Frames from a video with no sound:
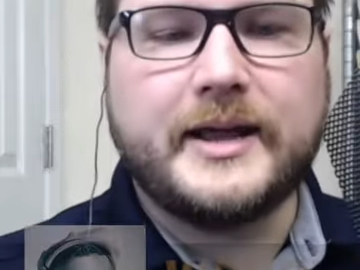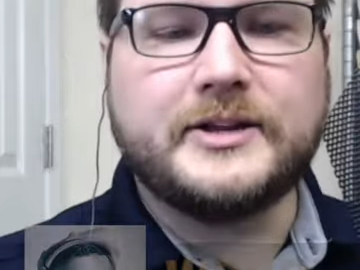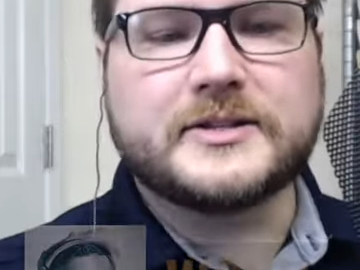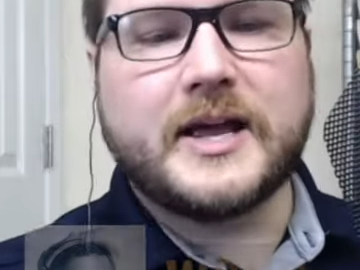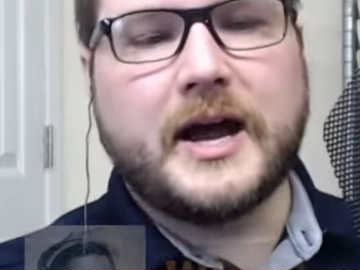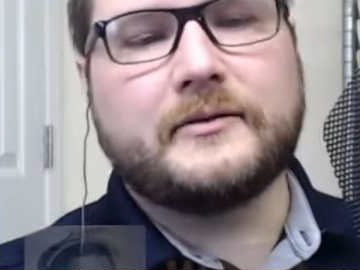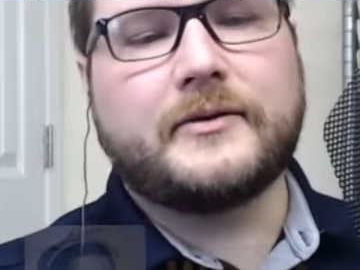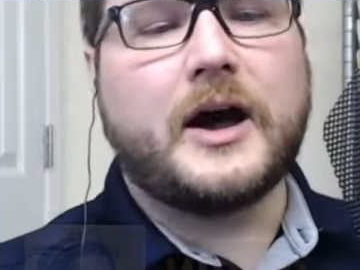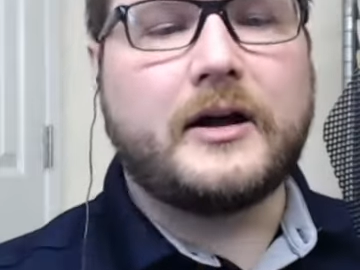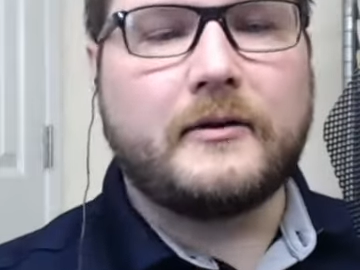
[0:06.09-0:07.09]
He just kind
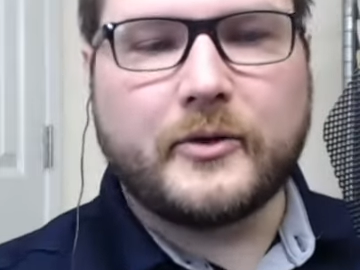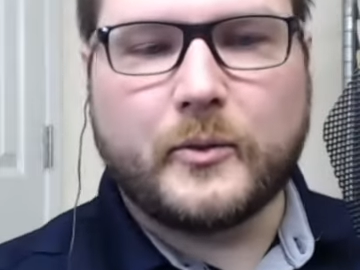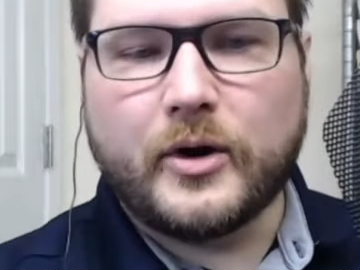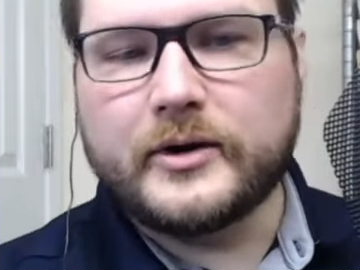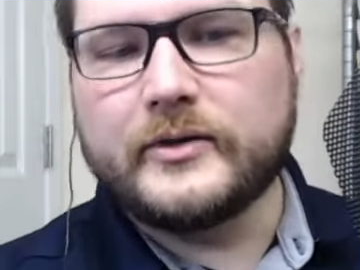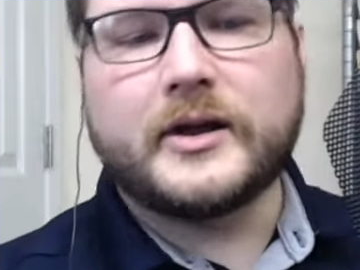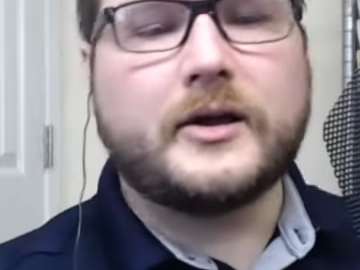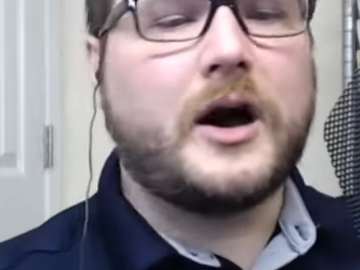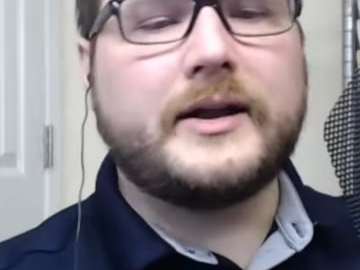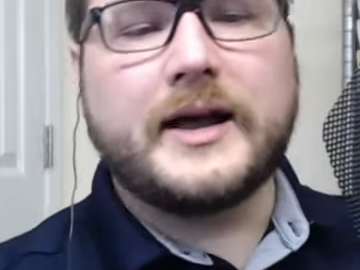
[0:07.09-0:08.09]
of got off the word and then
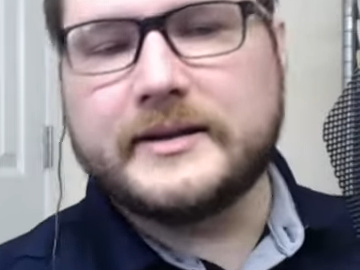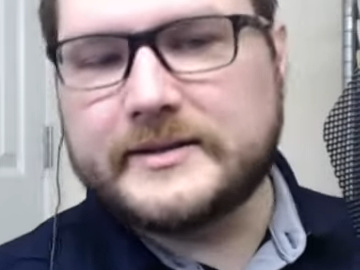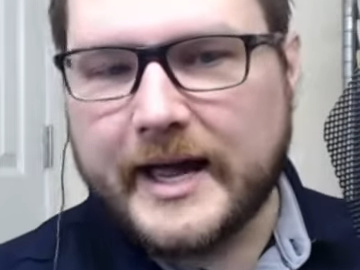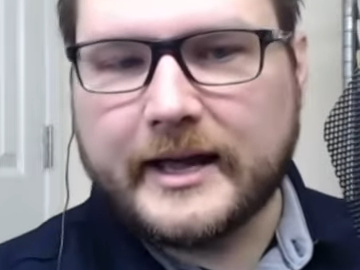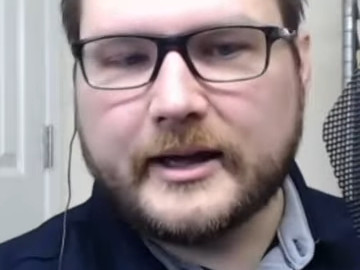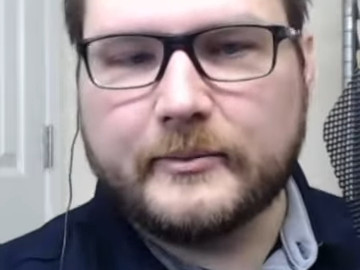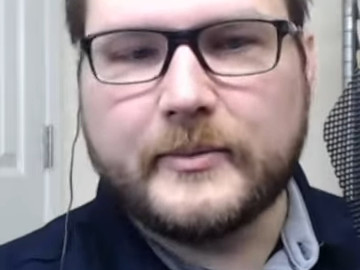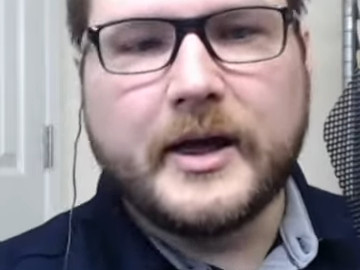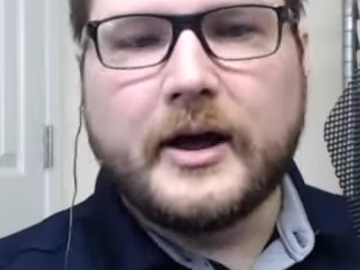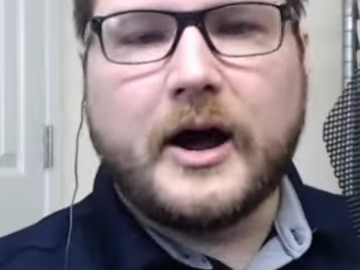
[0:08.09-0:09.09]
God had to take
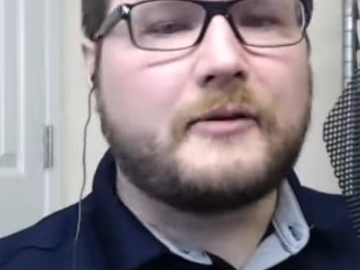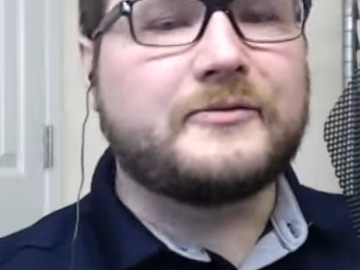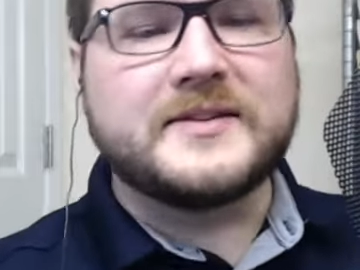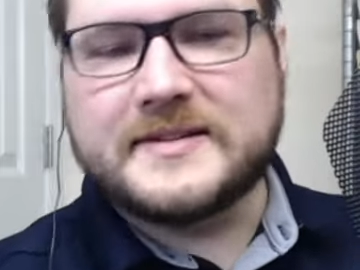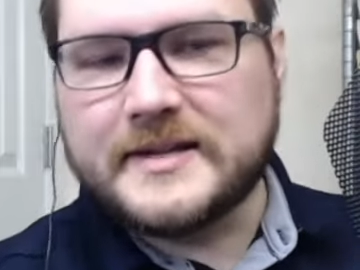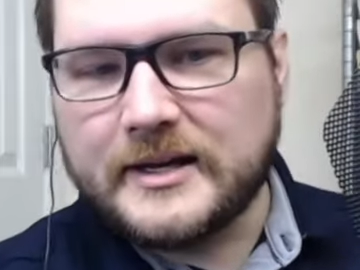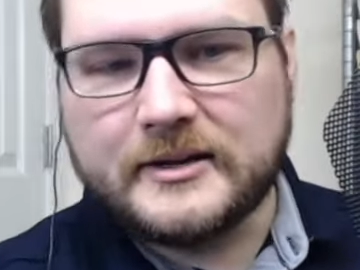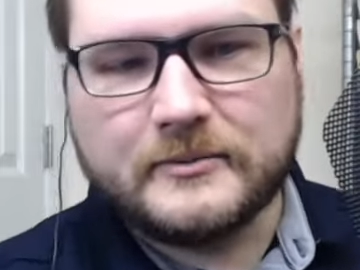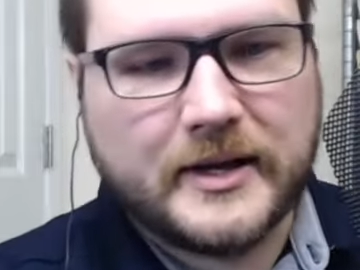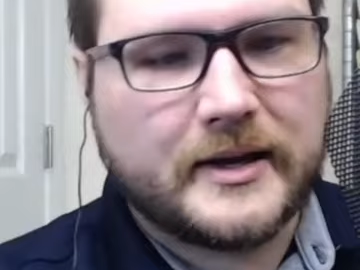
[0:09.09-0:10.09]
him off the
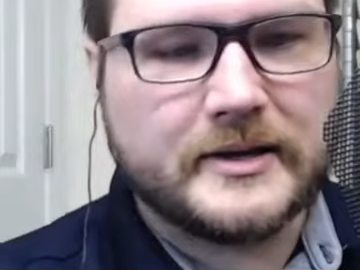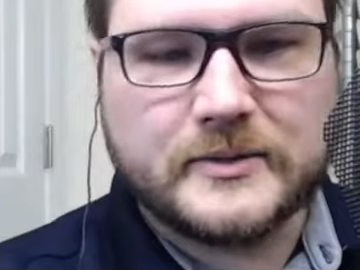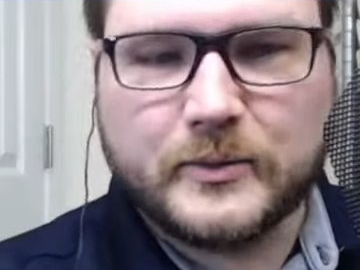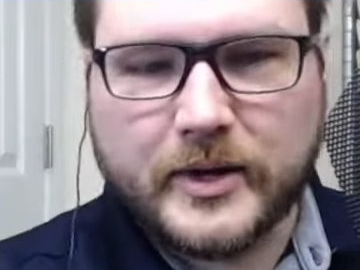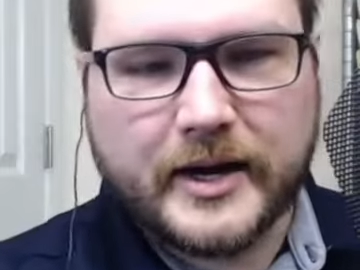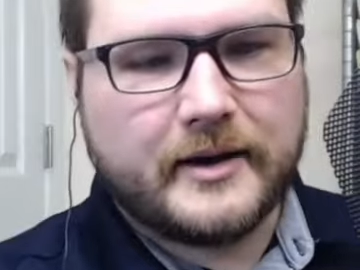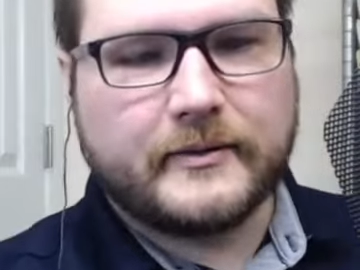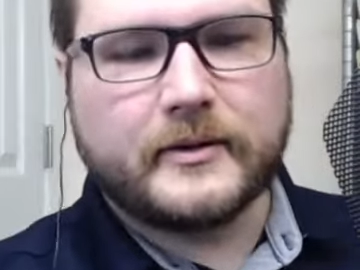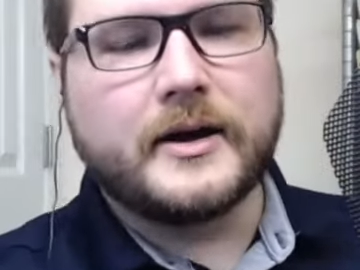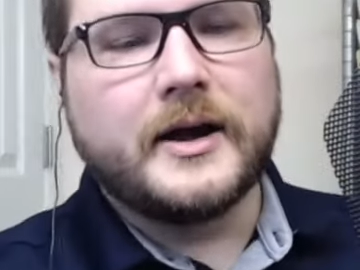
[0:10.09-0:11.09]
scene because
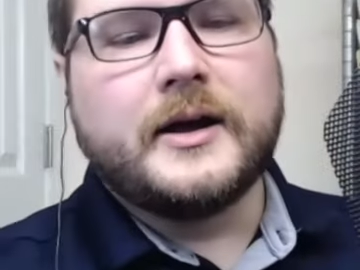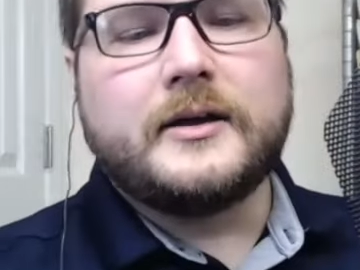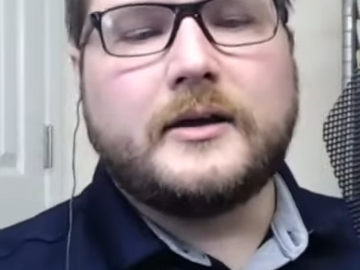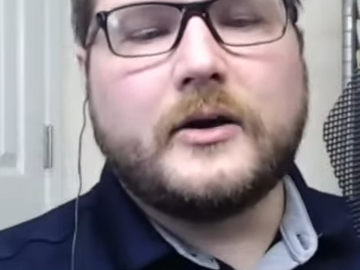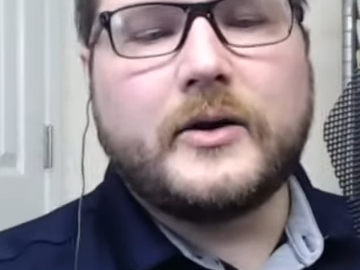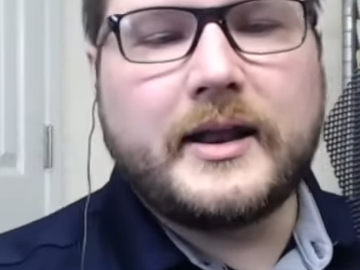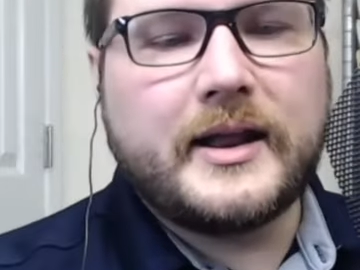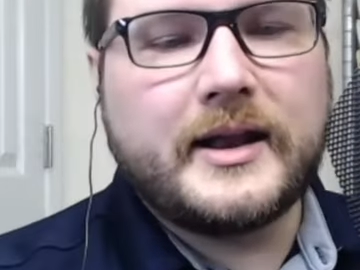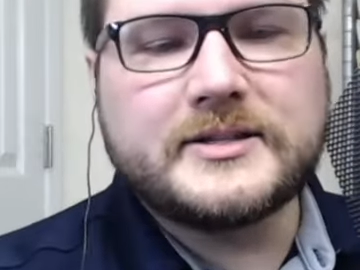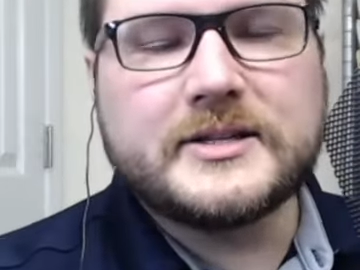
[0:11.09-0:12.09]
whatever, you know, and,
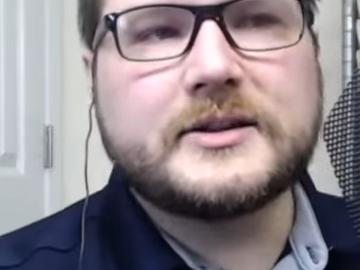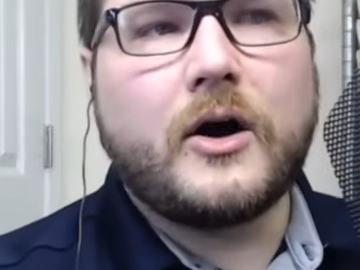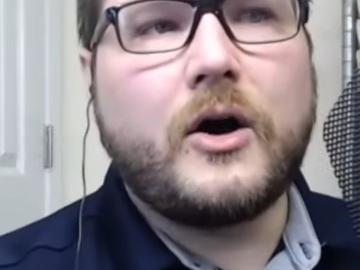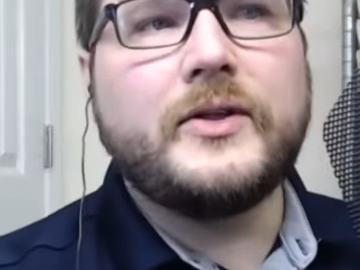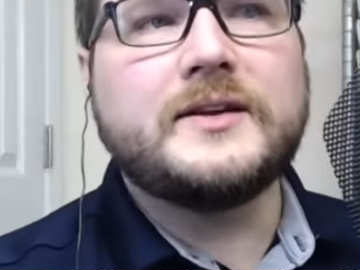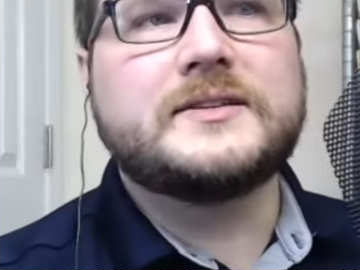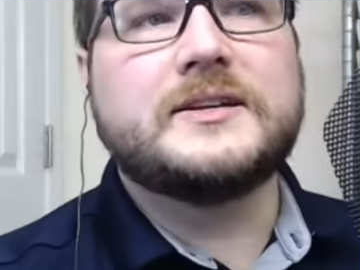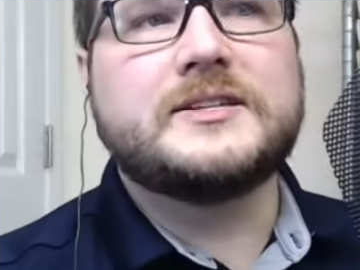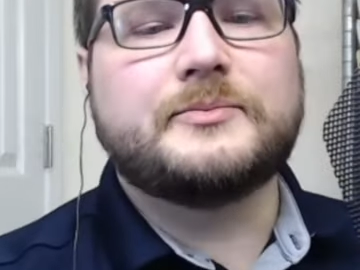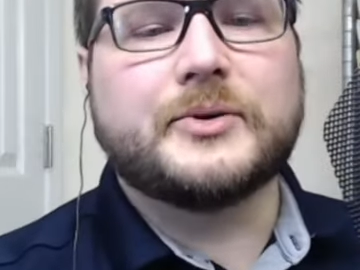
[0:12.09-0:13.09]
and it's just all these
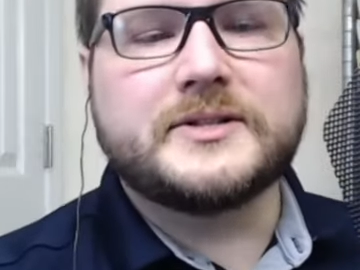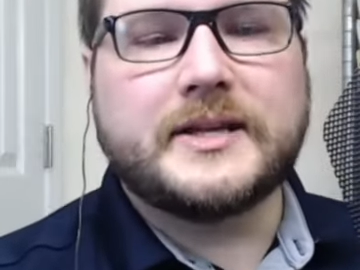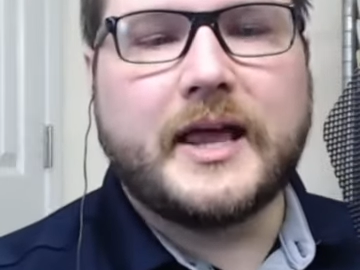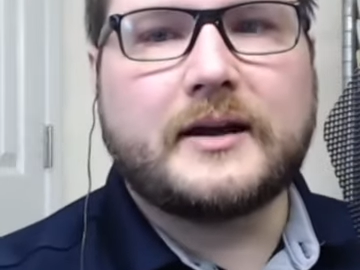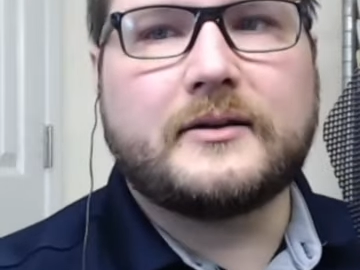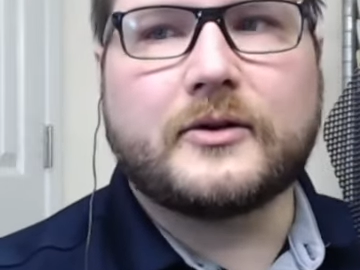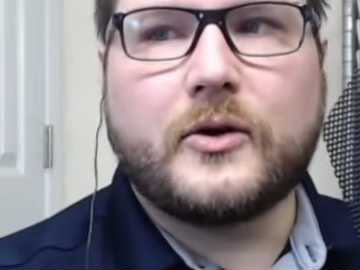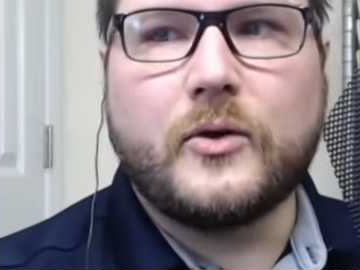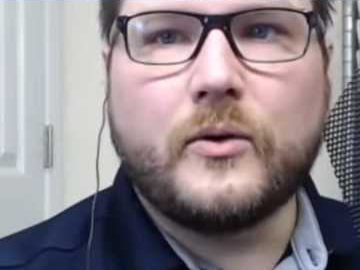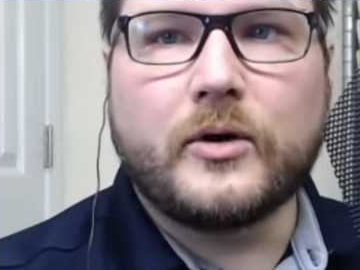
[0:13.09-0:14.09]
things to protect the
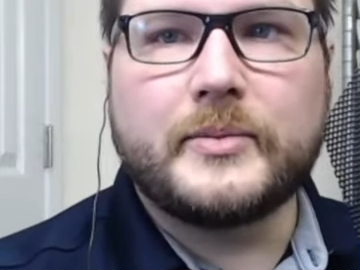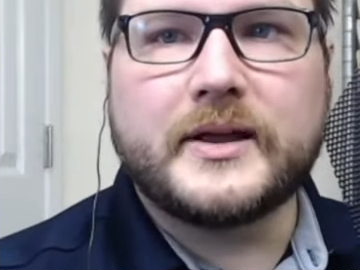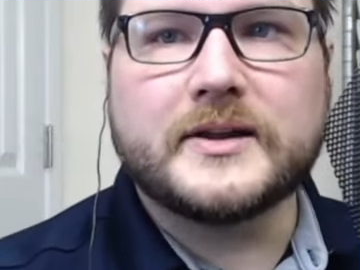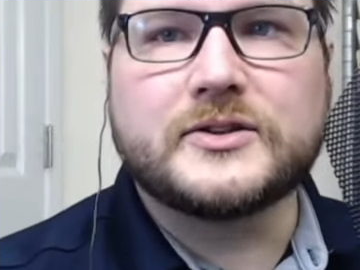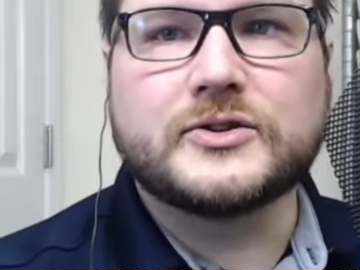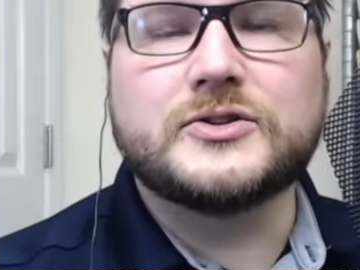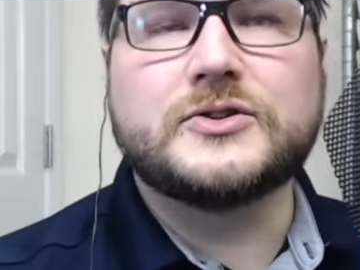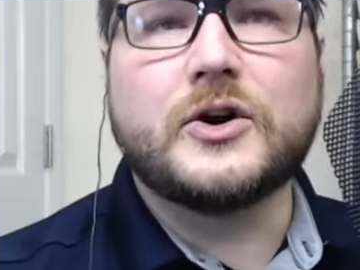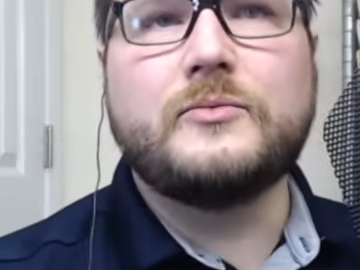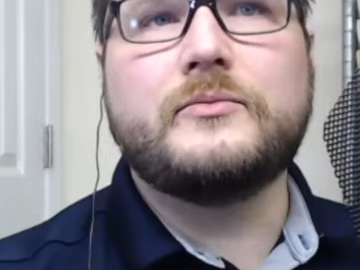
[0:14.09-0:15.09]
core because there's
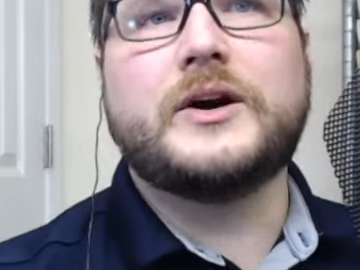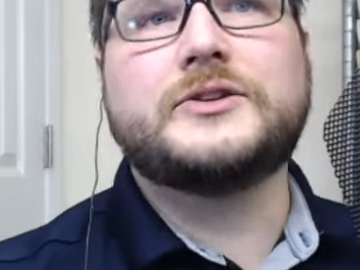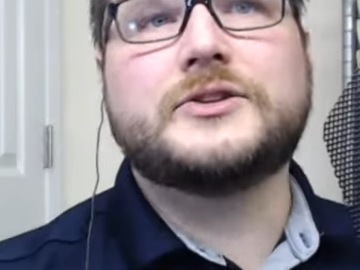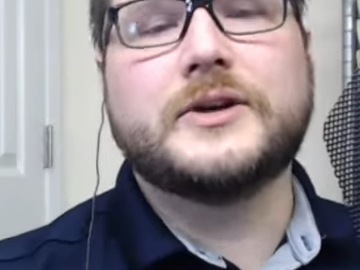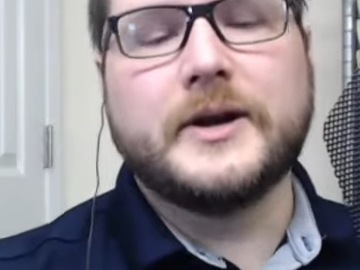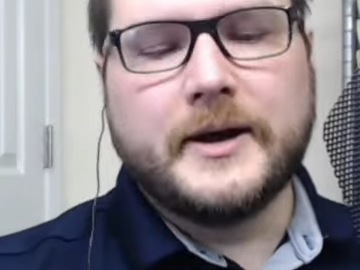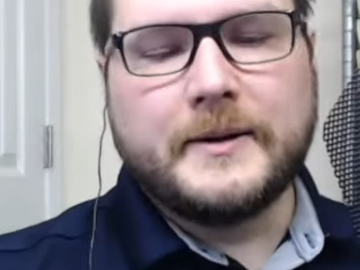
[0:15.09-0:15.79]
so much.